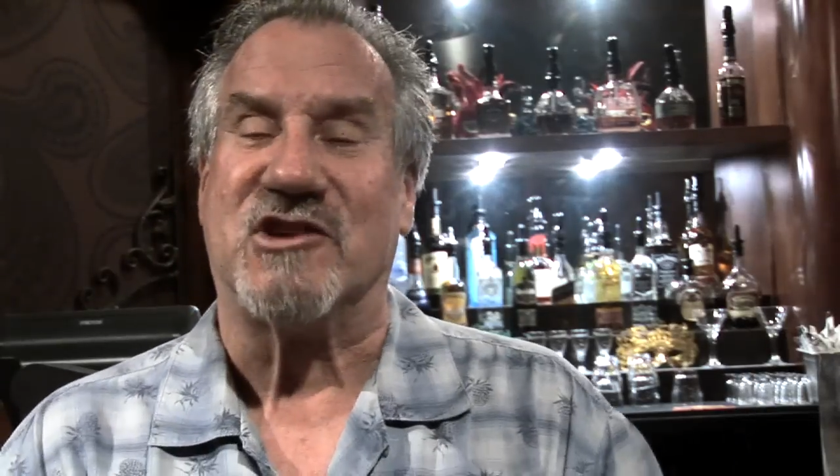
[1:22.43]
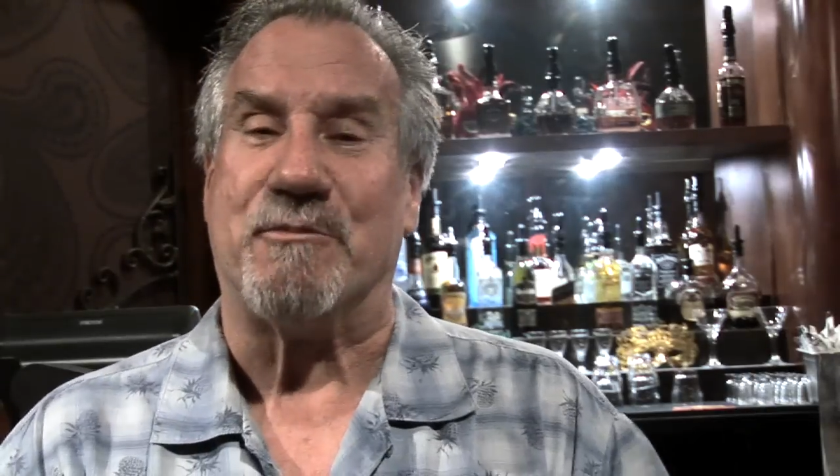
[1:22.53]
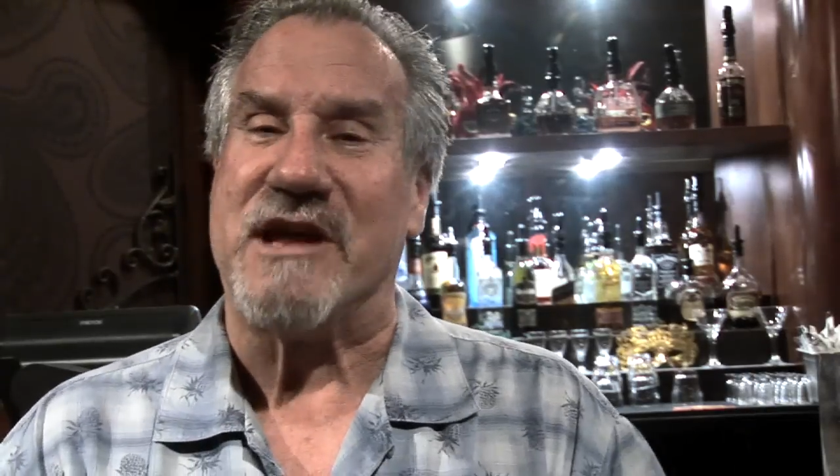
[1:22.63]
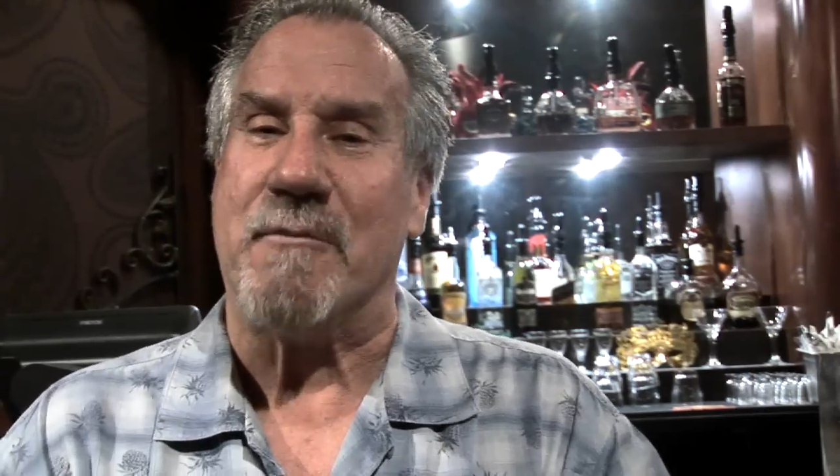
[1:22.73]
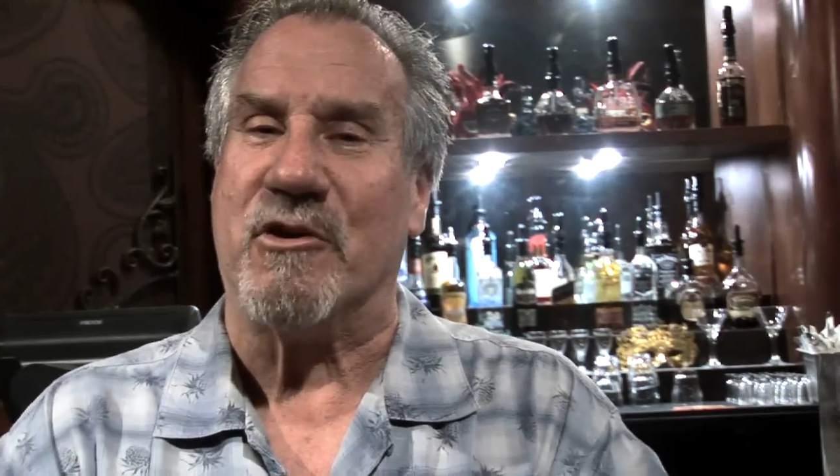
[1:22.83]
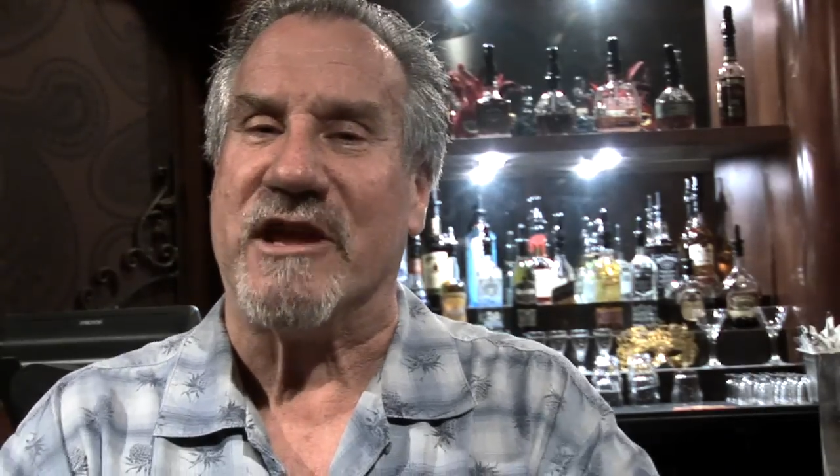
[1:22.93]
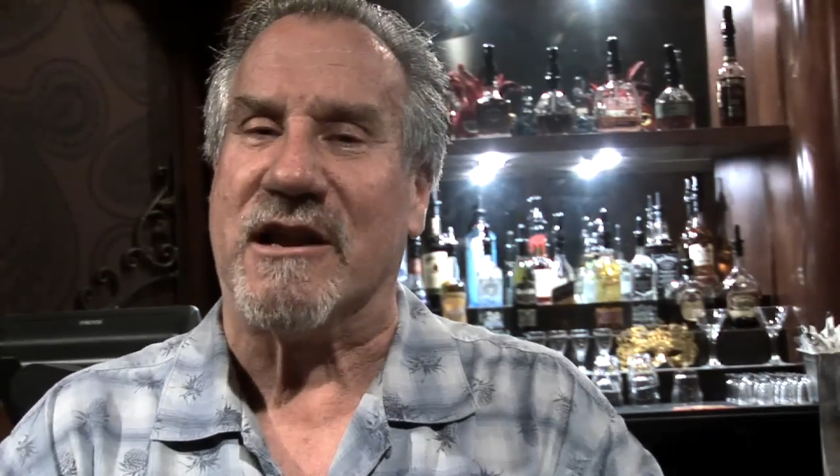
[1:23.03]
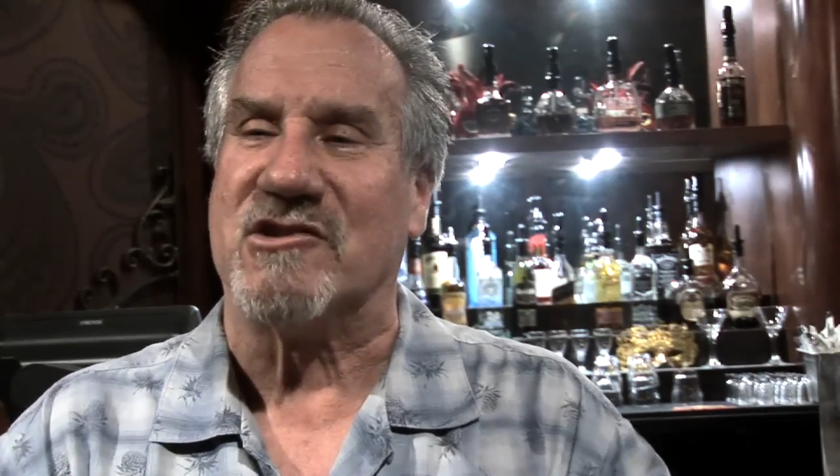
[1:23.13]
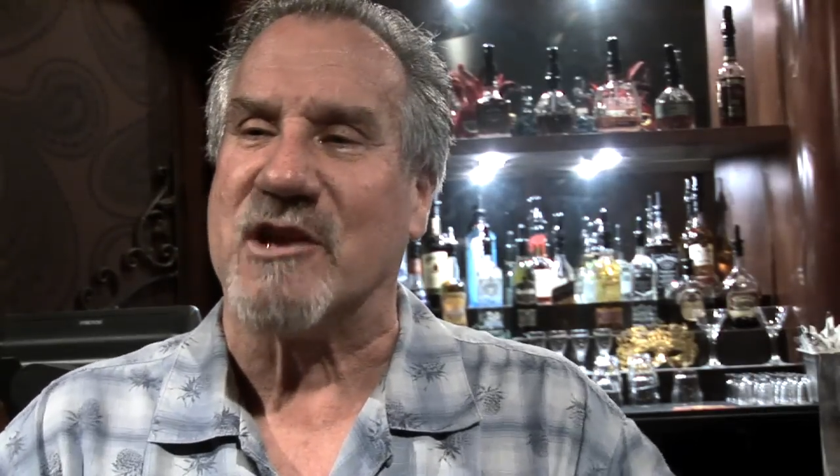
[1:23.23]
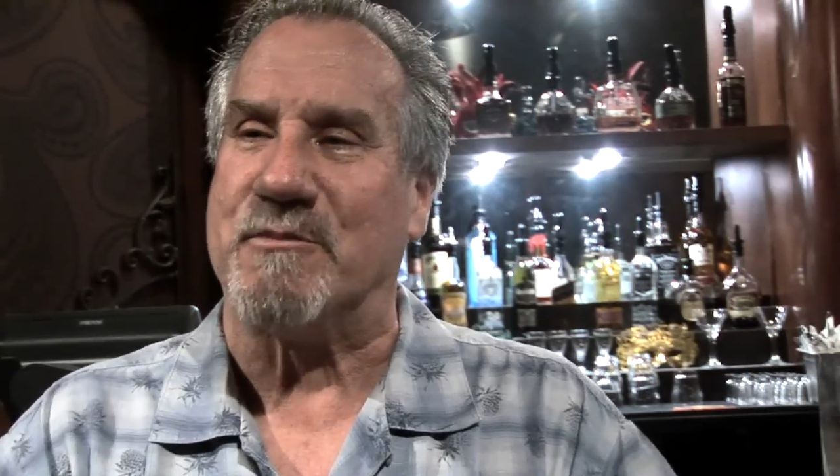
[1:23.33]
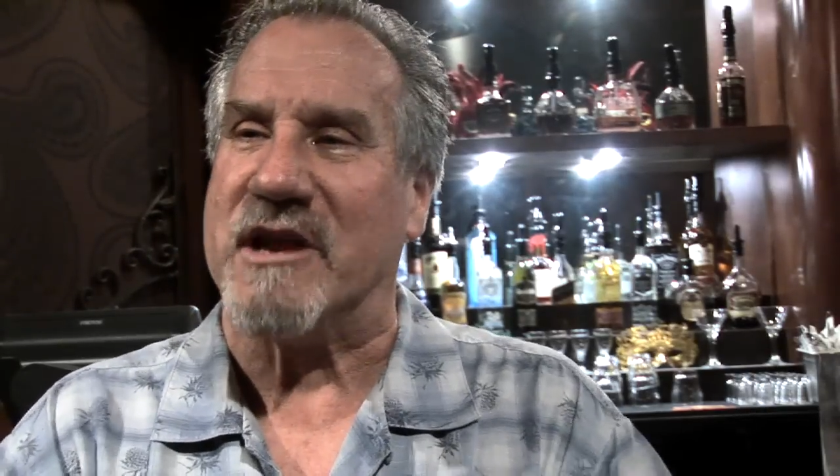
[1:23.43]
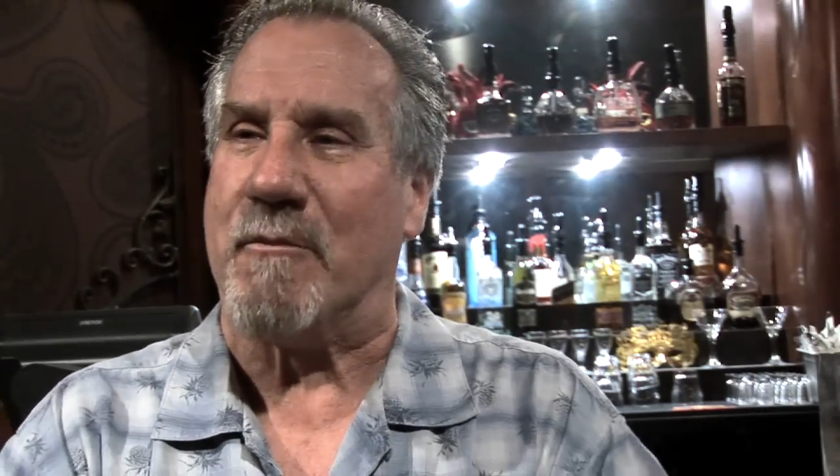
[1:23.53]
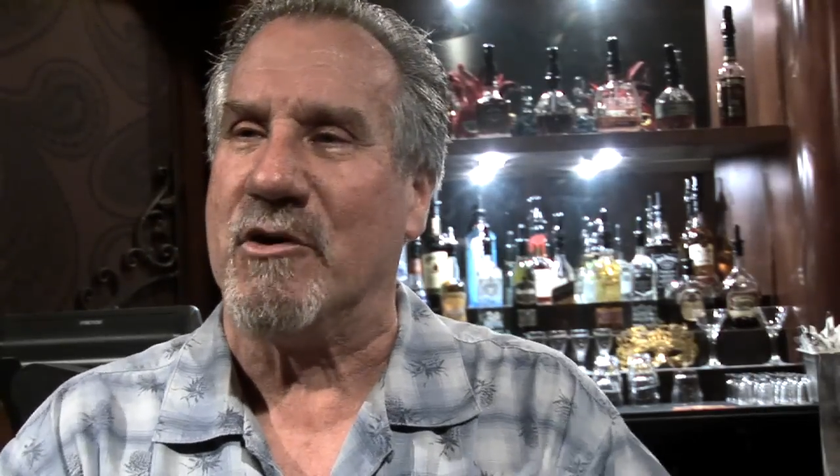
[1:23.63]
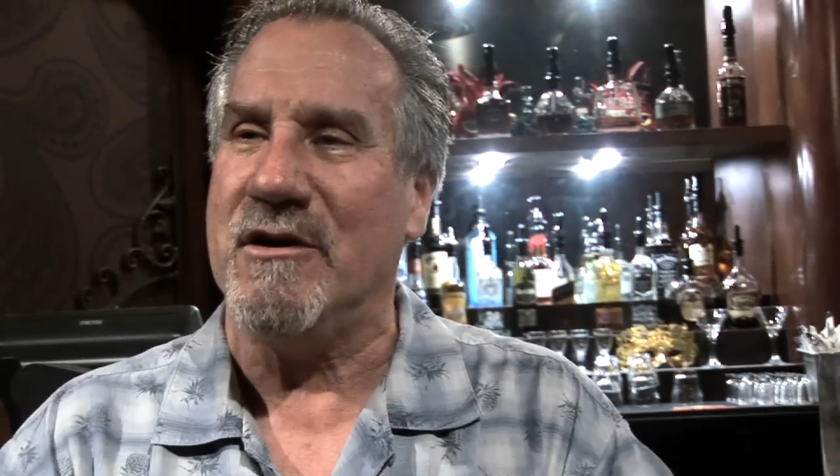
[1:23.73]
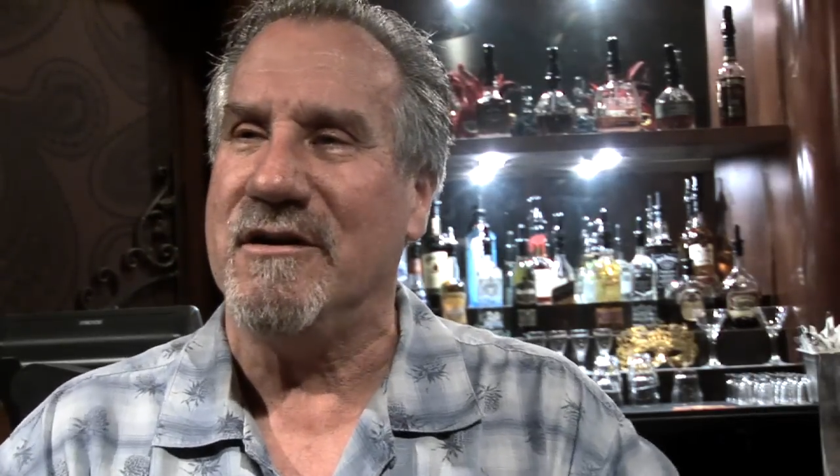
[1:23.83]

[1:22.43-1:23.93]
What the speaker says: September, the end of September.